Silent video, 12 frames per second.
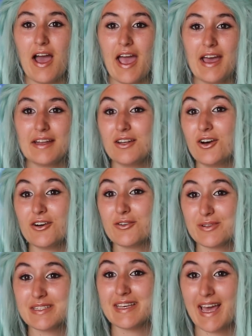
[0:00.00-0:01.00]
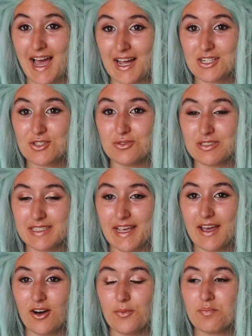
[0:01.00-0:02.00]
and no, it was the actual
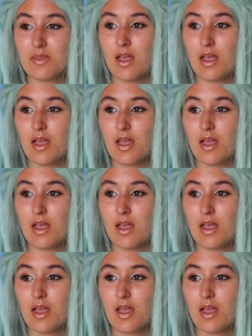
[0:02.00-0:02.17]
tail.